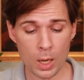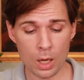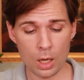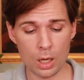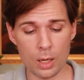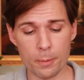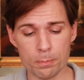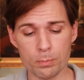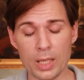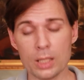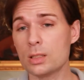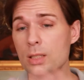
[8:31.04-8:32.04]

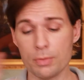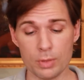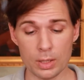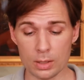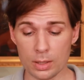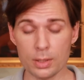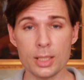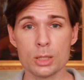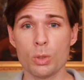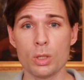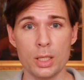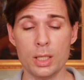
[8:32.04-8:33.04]
And definitely this
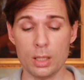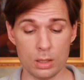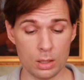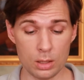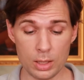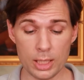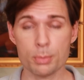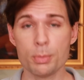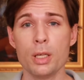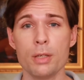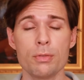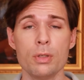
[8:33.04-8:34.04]
one here, the
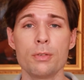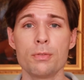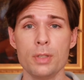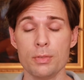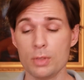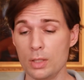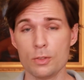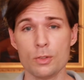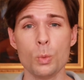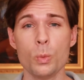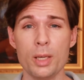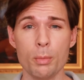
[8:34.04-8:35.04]
SPF 50, is
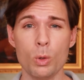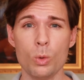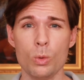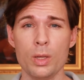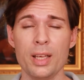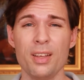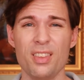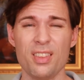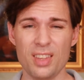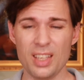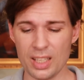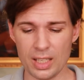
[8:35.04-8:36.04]
way more
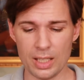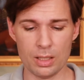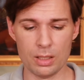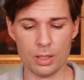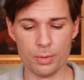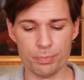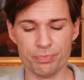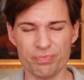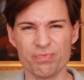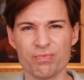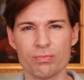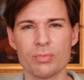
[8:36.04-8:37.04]
thick and
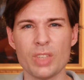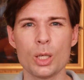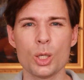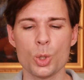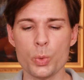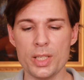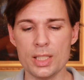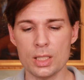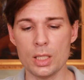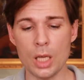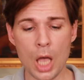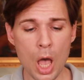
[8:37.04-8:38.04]

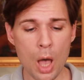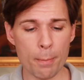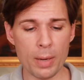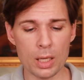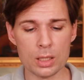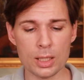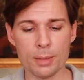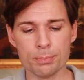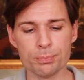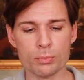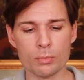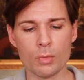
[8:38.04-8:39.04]
greasy. But
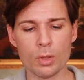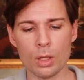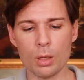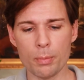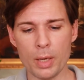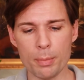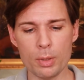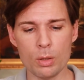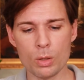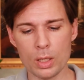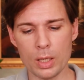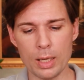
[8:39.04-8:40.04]
maybe you
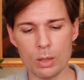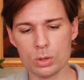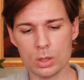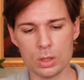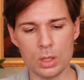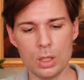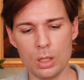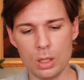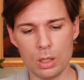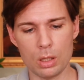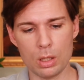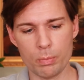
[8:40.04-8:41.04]
can now see
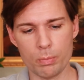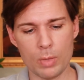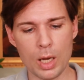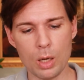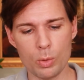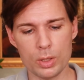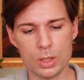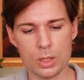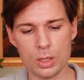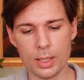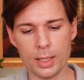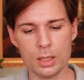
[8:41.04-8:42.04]
how it
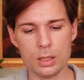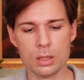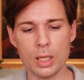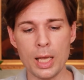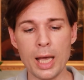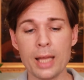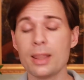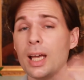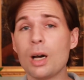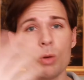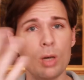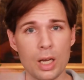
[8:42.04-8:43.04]
shines. And
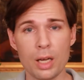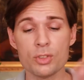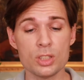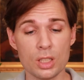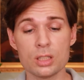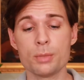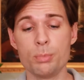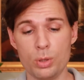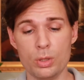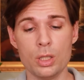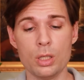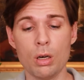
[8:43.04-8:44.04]
now I have just
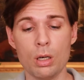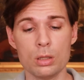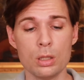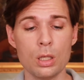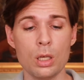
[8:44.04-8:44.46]
put it on.